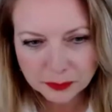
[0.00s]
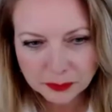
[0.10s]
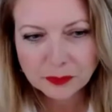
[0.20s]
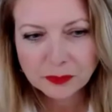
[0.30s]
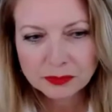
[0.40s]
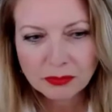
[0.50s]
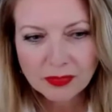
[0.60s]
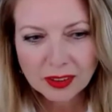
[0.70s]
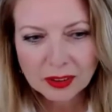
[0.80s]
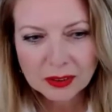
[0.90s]
Mm-hmm.
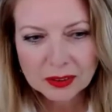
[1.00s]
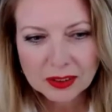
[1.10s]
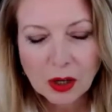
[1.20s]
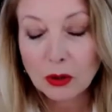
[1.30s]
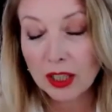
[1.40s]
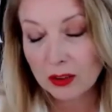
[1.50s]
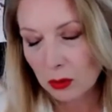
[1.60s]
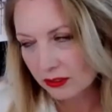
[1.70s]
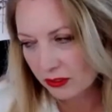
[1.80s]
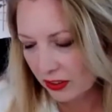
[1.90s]
Okay,
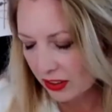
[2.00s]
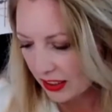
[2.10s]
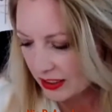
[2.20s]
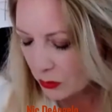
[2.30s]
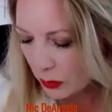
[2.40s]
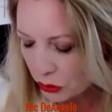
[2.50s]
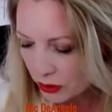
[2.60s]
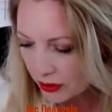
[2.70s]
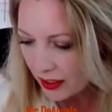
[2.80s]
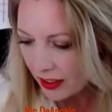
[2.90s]
one very last
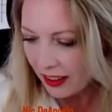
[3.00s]
question.